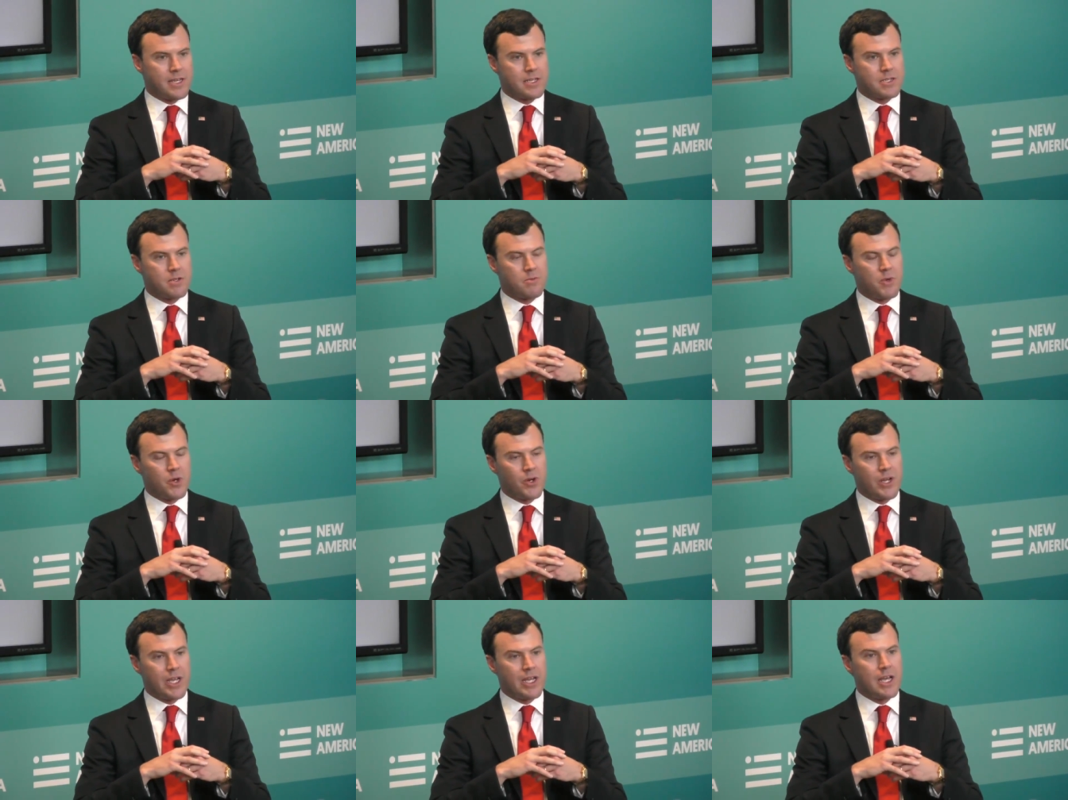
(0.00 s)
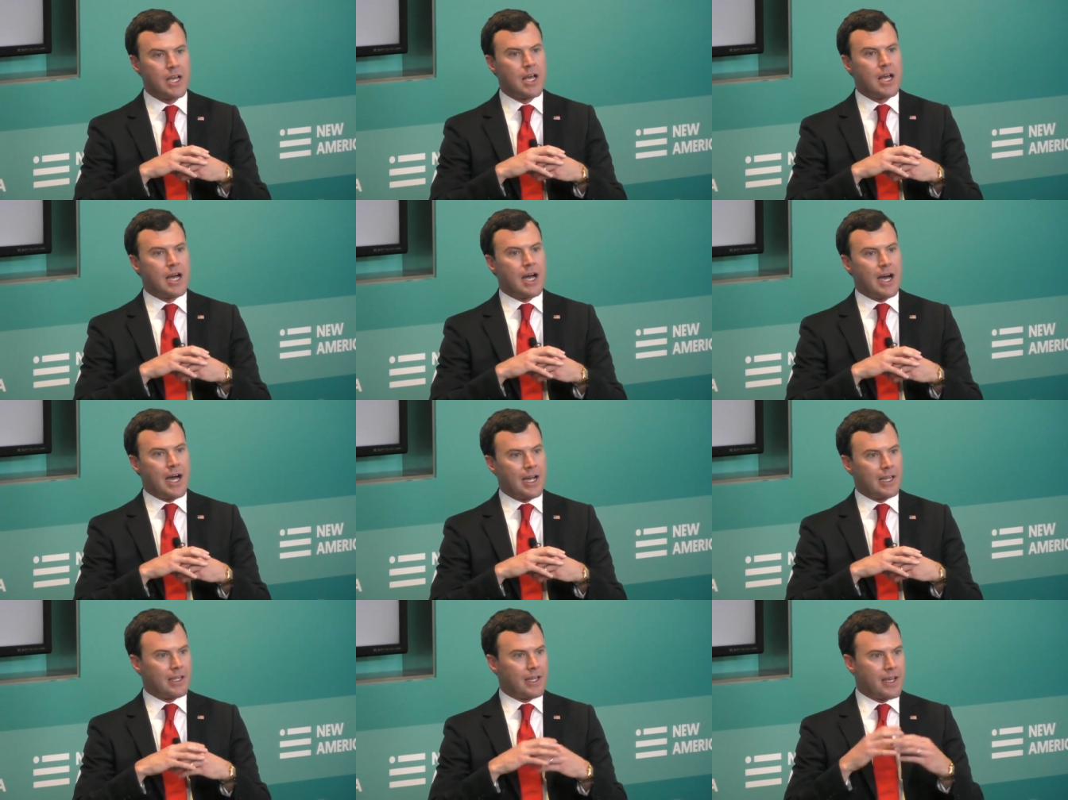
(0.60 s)
testimony
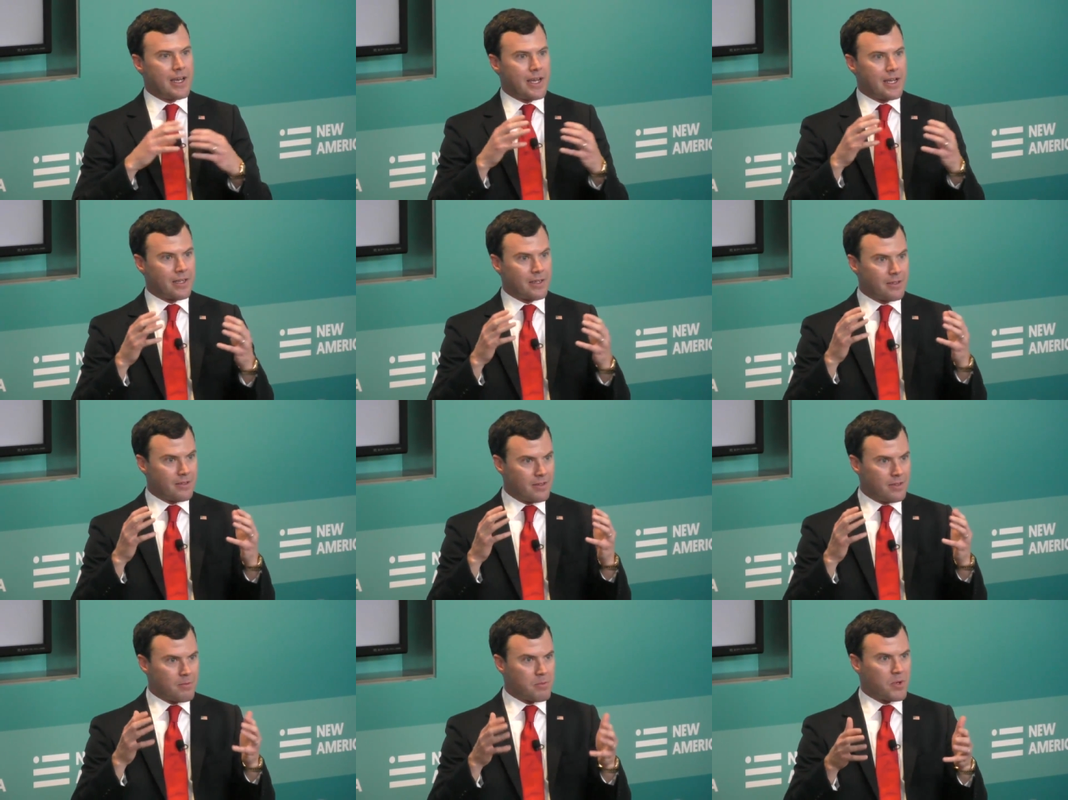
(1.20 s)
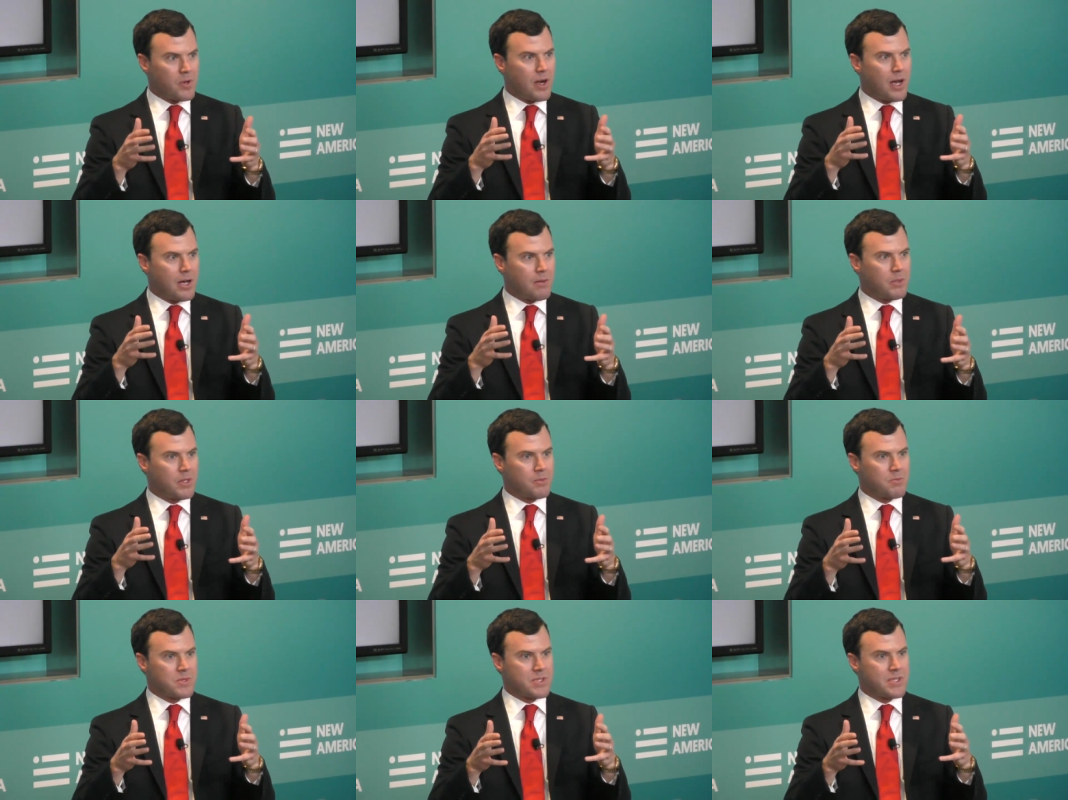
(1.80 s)
highlighting the
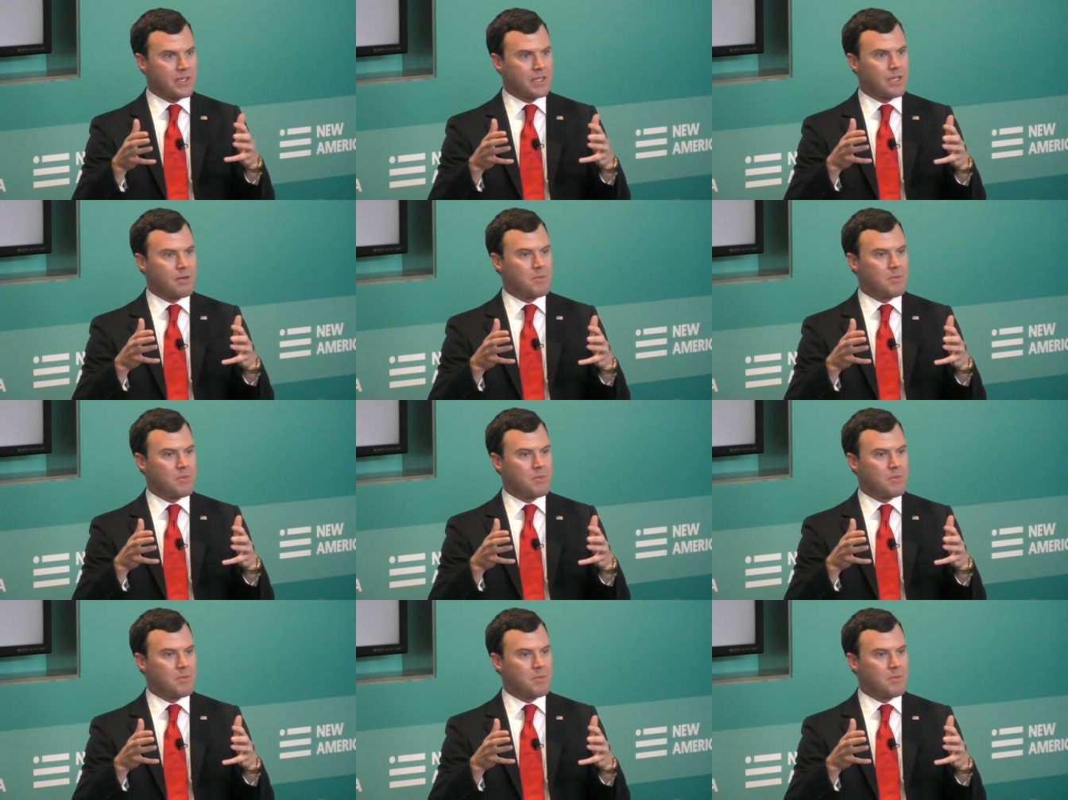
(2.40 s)
problems that